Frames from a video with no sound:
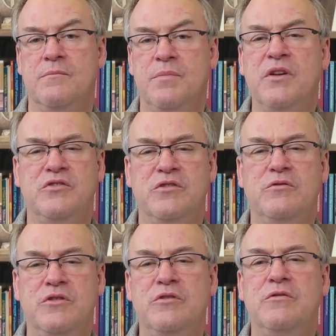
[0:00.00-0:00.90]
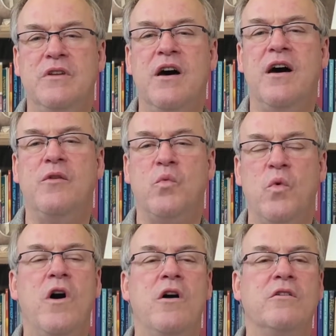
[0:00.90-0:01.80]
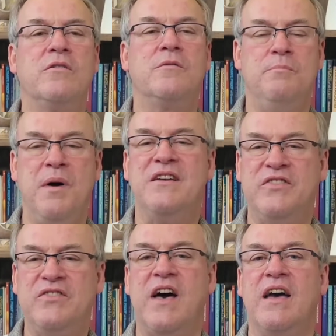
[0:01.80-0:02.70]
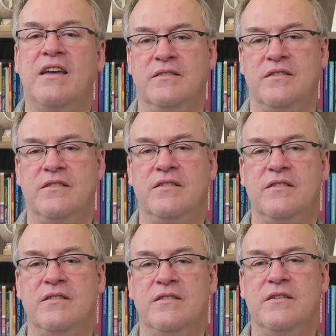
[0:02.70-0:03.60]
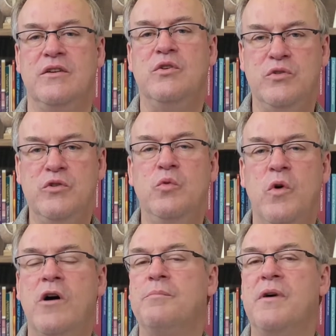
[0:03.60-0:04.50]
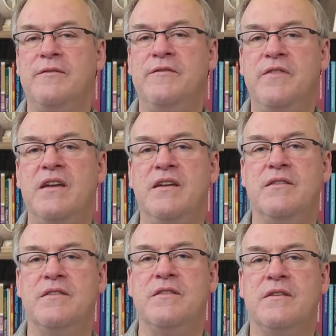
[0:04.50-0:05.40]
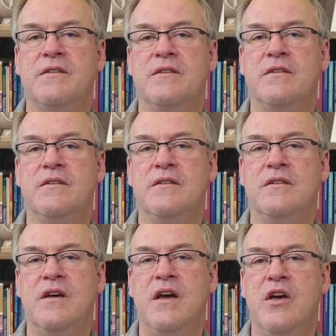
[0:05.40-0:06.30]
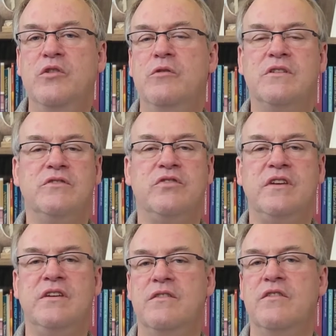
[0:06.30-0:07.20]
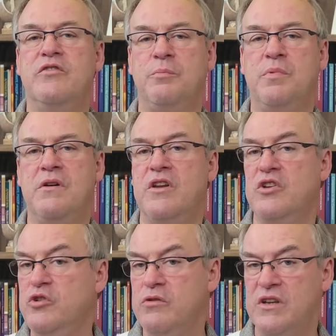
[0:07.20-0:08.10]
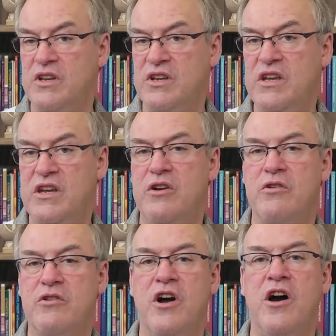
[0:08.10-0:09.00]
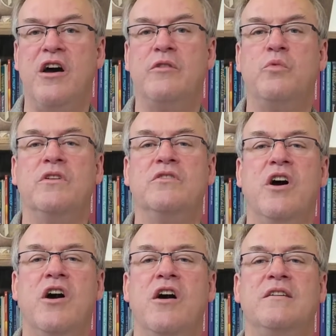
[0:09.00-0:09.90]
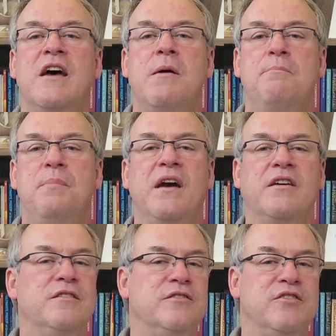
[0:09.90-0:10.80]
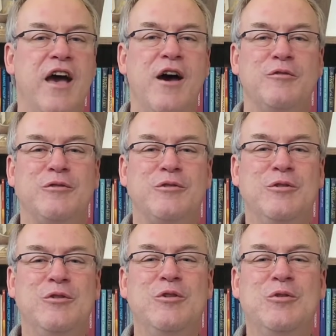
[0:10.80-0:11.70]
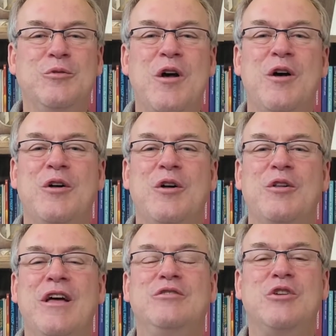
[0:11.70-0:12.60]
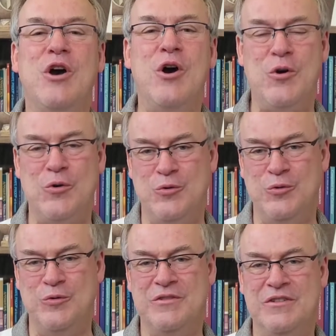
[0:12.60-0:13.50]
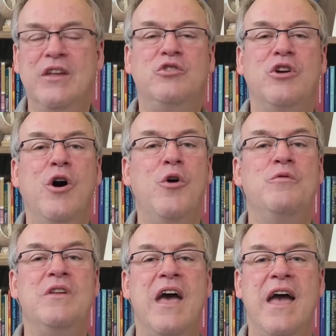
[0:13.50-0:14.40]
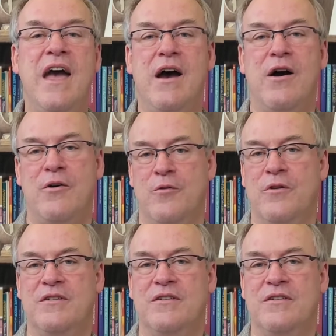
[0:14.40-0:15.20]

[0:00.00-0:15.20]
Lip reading: but you do not walk by sight. You walk by faith. You can see in the Spirit and you can hear God when God beckons out to you, let go. Let go now.